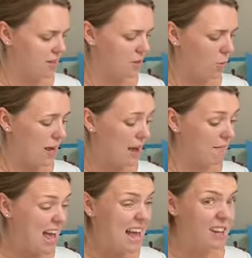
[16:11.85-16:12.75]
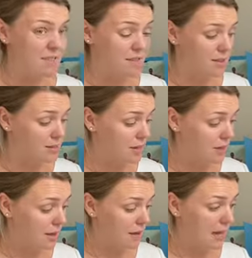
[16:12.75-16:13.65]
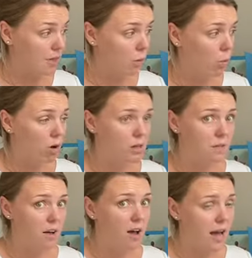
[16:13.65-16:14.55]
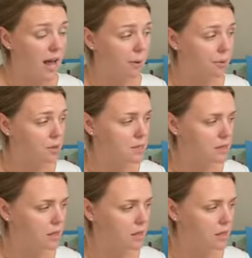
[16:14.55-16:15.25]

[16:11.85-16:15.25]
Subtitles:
"that we have elephants living in the walls of our house?"